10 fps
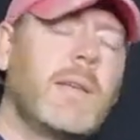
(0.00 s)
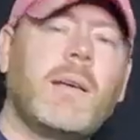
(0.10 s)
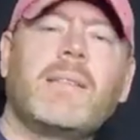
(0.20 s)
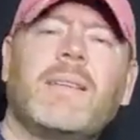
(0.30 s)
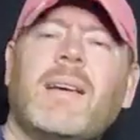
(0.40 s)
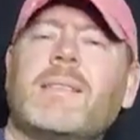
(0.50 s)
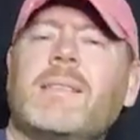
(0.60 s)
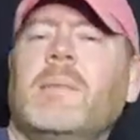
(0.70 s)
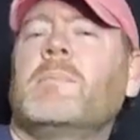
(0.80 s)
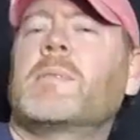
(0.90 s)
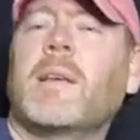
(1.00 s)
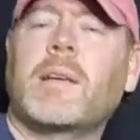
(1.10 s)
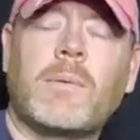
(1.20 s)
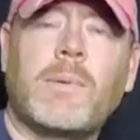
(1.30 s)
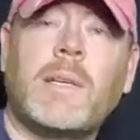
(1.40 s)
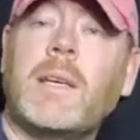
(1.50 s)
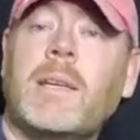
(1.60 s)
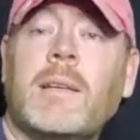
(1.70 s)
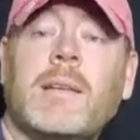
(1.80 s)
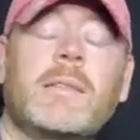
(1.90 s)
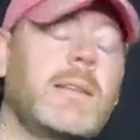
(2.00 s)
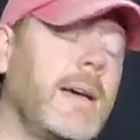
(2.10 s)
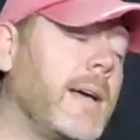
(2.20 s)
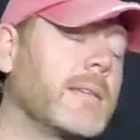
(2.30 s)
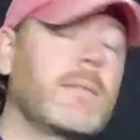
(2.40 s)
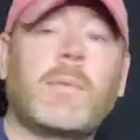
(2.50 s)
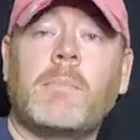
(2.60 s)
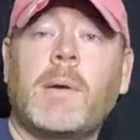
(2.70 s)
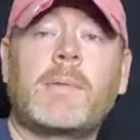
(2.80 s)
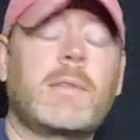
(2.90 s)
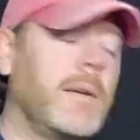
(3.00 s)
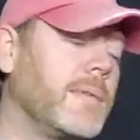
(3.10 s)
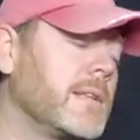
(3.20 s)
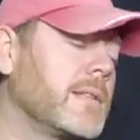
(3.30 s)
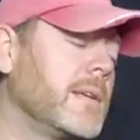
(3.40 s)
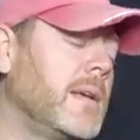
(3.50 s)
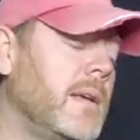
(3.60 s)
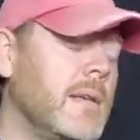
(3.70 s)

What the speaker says: that seems like a ridiculous task for most of us.